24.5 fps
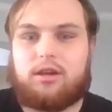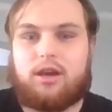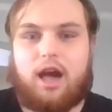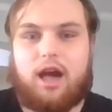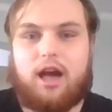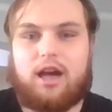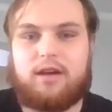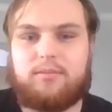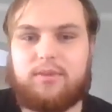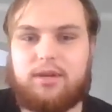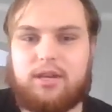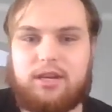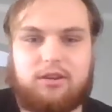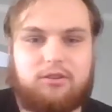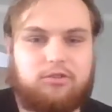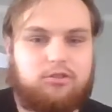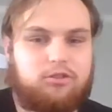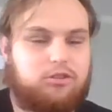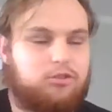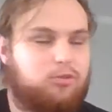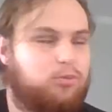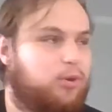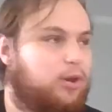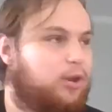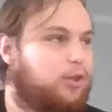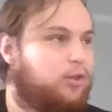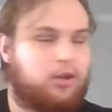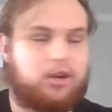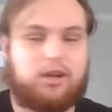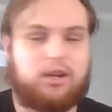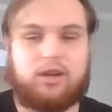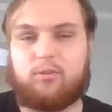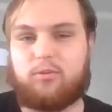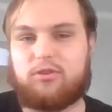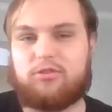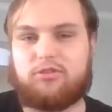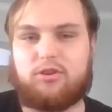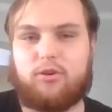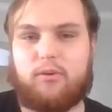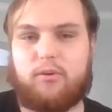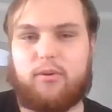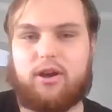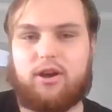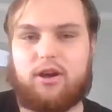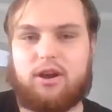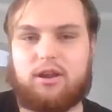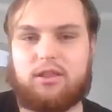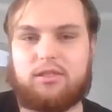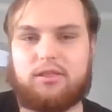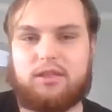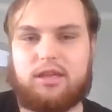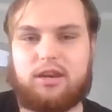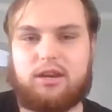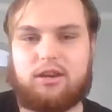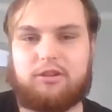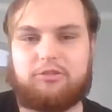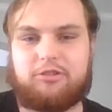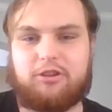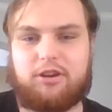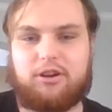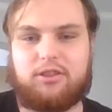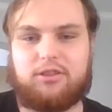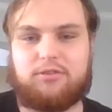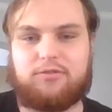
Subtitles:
I mean, it's just when you look at what's going on in the NHL,